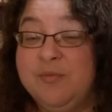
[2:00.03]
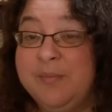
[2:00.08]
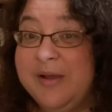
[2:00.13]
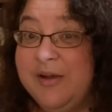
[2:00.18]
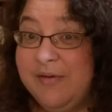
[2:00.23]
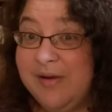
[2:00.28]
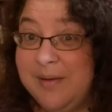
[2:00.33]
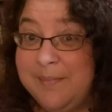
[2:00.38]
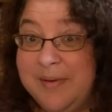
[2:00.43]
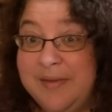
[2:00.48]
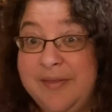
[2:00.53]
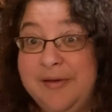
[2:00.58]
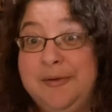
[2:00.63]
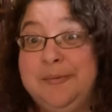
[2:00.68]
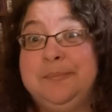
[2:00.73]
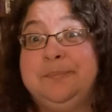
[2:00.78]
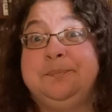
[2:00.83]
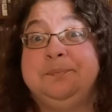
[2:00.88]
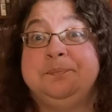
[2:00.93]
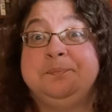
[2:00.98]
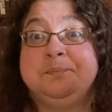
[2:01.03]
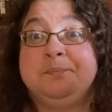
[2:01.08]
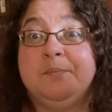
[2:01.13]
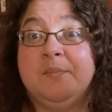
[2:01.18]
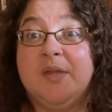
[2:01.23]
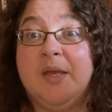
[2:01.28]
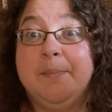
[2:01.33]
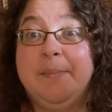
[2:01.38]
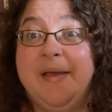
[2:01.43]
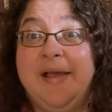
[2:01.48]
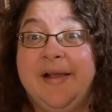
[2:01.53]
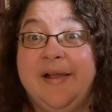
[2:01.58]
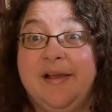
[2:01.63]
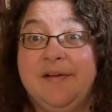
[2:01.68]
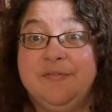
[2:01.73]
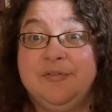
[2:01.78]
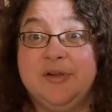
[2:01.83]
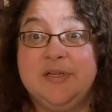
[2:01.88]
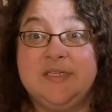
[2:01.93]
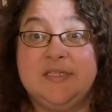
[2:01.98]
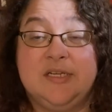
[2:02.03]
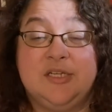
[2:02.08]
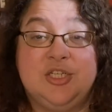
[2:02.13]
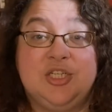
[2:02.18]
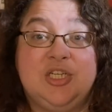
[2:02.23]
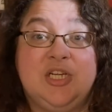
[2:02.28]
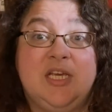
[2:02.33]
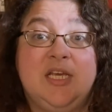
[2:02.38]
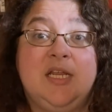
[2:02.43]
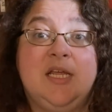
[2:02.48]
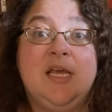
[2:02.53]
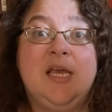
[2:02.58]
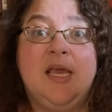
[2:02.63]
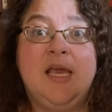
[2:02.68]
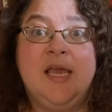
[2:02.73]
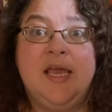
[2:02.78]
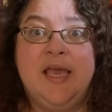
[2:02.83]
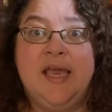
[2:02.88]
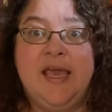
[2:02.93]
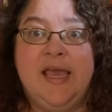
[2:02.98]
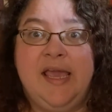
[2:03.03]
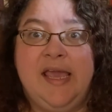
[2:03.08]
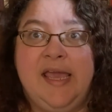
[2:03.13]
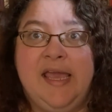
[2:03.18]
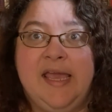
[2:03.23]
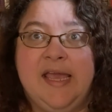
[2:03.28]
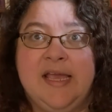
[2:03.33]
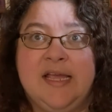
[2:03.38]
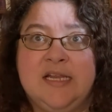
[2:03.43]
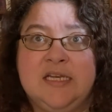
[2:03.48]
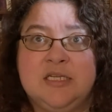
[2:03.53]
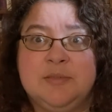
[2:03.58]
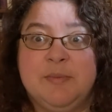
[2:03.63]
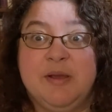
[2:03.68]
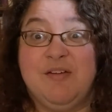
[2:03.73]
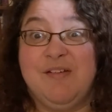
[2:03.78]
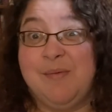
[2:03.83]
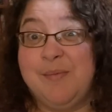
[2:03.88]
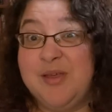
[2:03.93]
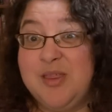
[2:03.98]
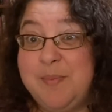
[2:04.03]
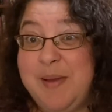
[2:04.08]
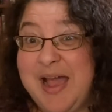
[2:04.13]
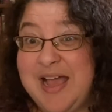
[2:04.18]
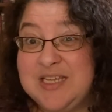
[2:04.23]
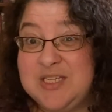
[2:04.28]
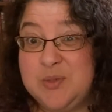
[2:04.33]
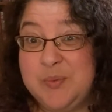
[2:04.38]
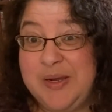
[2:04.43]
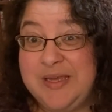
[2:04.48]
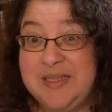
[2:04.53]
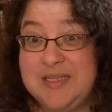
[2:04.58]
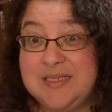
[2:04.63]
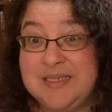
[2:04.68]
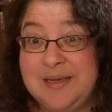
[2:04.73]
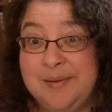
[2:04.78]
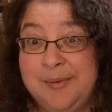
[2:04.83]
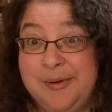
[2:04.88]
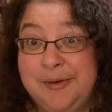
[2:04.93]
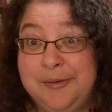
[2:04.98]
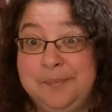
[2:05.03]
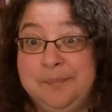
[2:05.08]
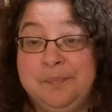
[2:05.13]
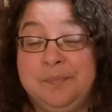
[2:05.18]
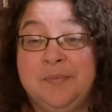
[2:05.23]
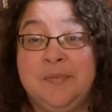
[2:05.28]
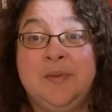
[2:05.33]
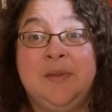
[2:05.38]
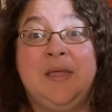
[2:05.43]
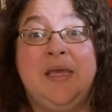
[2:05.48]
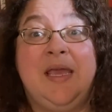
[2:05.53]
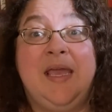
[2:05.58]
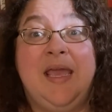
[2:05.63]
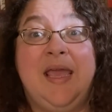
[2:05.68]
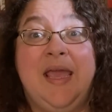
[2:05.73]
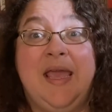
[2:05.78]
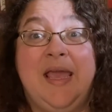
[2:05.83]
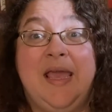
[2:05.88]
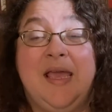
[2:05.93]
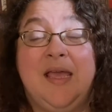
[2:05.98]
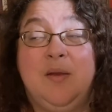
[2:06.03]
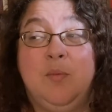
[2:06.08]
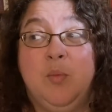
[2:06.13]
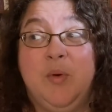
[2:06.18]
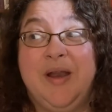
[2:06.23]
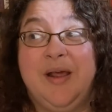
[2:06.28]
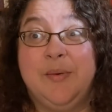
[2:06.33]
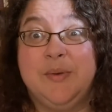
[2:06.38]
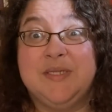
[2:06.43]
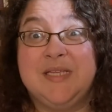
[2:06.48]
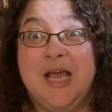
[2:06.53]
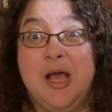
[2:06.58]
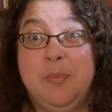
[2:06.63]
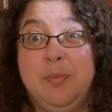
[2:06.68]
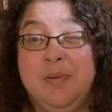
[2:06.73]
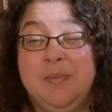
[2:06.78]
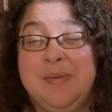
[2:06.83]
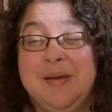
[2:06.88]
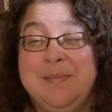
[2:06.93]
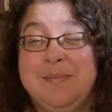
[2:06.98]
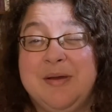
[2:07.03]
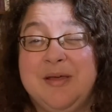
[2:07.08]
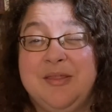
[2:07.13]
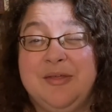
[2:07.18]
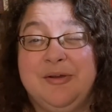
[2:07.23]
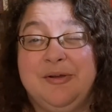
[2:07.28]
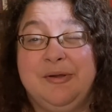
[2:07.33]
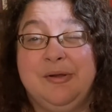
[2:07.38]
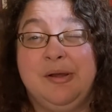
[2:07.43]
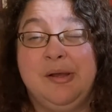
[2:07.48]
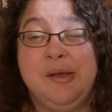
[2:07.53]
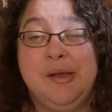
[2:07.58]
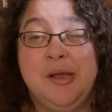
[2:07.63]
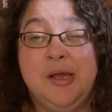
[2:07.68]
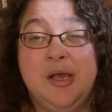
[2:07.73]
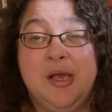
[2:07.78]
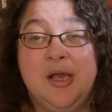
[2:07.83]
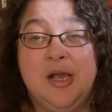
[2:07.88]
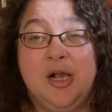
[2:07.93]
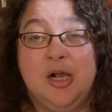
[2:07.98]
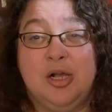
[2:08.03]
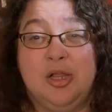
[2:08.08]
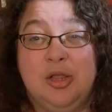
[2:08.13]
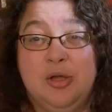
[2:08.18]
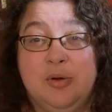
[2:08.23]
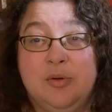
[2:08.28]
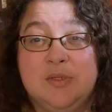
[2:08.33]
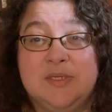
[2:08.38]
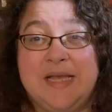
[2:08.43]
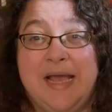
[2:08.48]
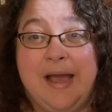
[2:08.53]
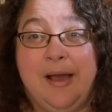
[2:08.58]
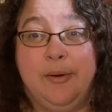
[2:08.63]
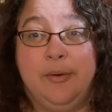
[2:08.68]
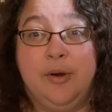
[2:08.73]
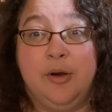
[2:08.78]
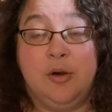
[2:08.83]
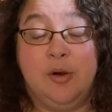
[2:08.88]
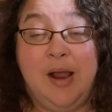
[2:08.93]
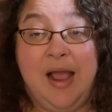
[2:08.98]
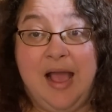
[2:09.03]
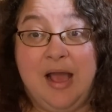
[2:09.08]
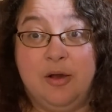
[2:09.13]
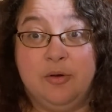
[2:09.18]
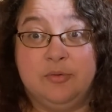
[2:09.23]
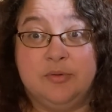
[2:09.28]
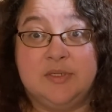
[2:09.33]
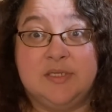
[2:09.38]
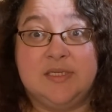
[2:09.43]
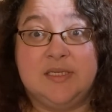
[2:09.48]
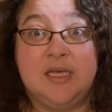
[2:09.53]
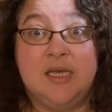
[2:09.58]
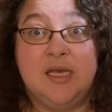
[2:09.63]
my grandmother back after I stitched it, and my grandmother passed away this summer. And when I was helping my mother close out her house,